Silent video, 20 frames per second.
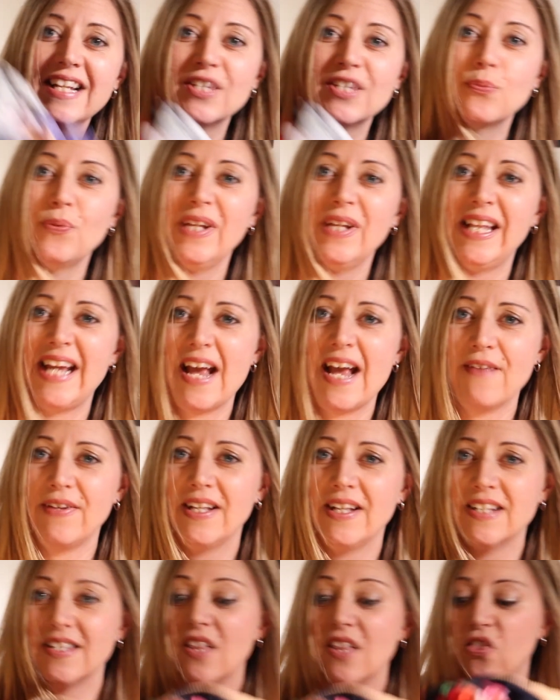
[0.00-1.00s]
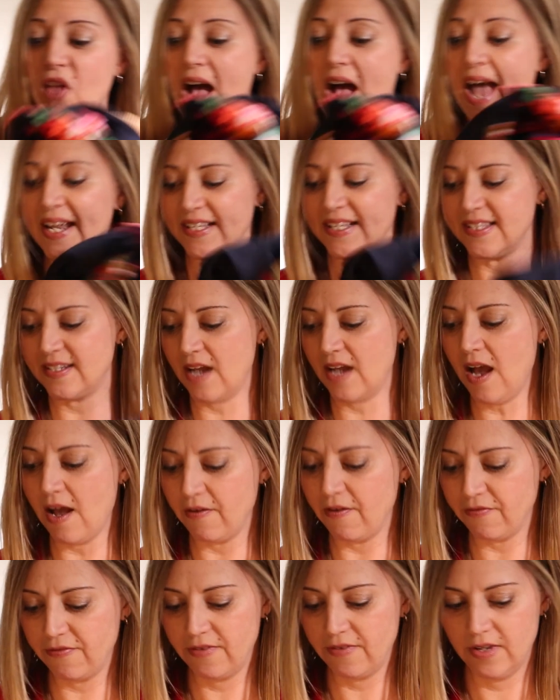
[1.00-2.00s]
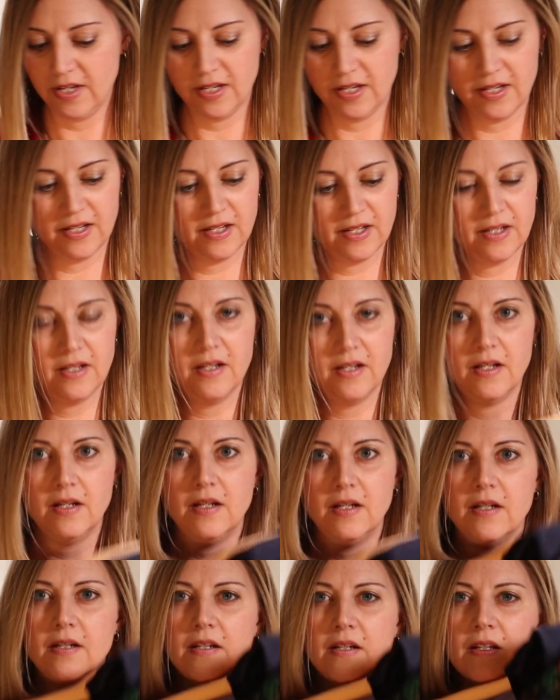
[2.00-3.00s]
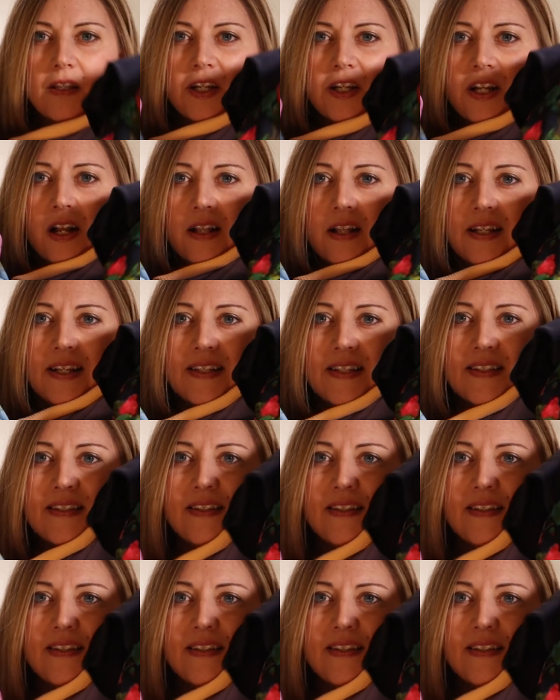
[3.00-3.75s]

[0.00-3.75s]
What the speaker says: It's really heavy. It's a lot of stuff. Look at all this.